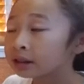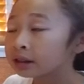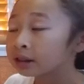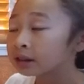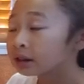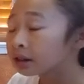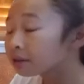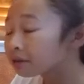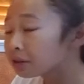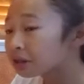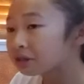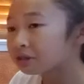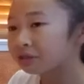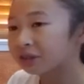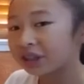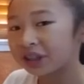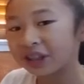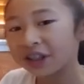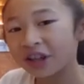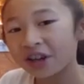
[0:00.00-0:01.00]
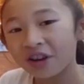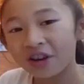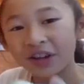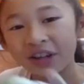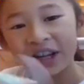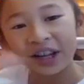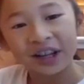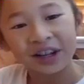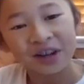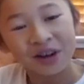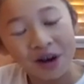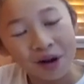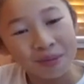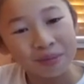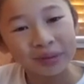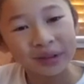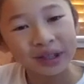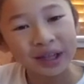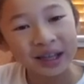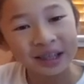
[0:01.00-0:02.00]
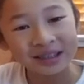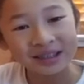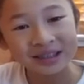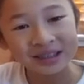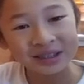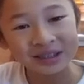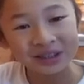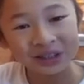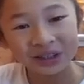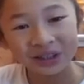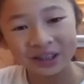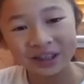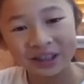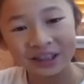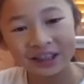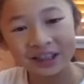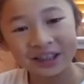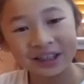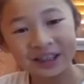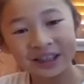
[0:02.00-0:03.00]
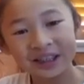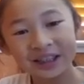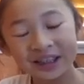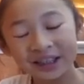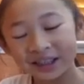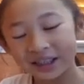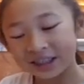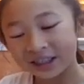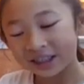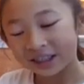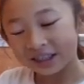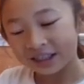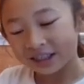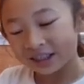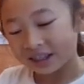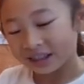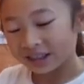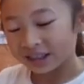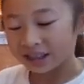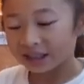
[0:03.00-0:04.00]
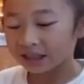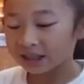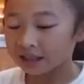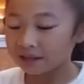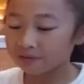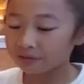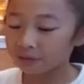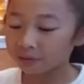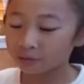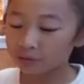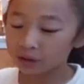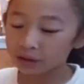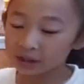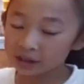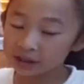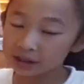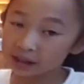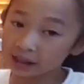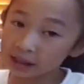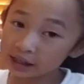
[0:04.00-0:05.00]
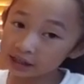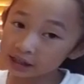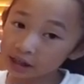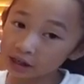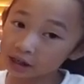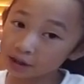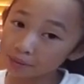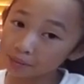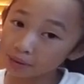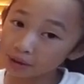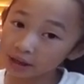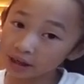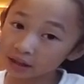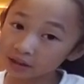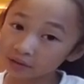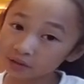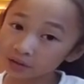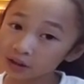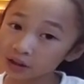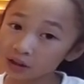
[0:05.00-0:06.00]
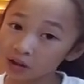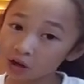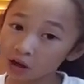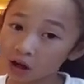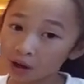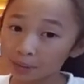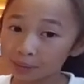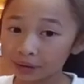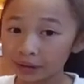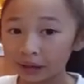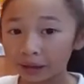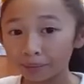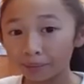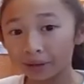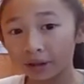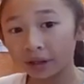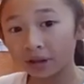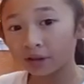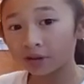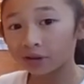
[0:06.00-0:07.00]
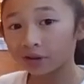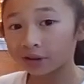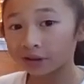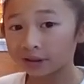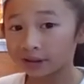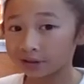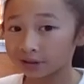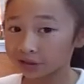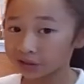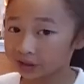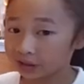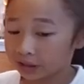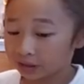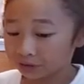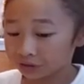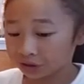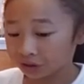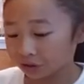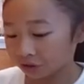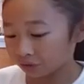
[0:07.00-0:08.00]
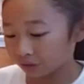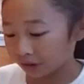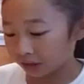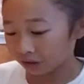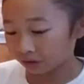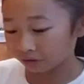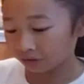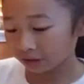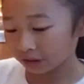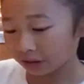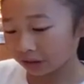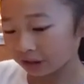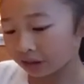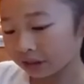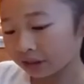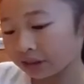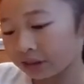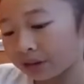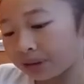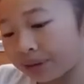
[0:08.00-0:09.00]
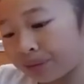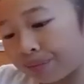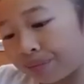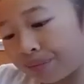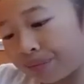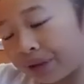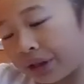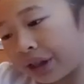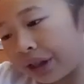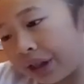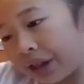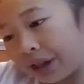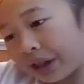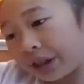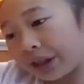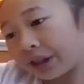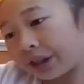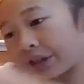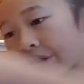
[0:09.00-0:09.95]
for this video, and I hope you guys enjoyed. And if you wanted to get shout out in my next video, comment down below and I'll shout you out. But